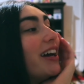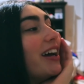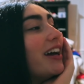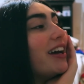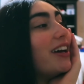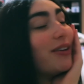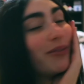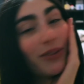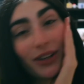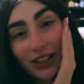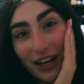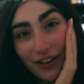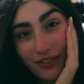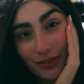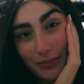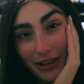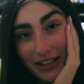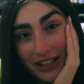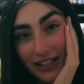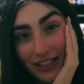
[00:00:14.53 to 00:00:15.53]
and we're going to have
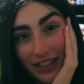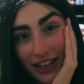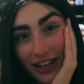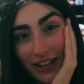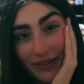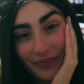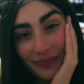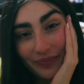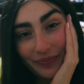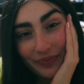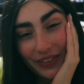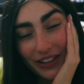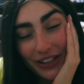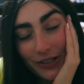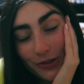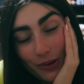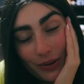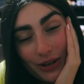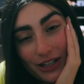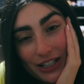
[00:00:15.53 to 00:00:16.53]
an amazing time.
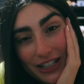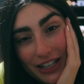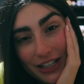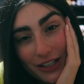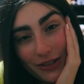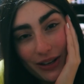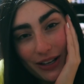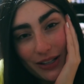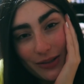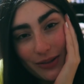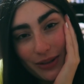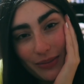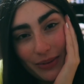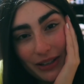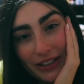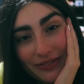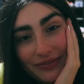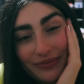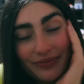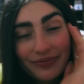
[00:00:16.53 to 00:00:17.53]
So I want to take you guys with
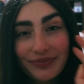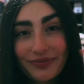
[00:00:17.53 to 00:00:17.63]
me.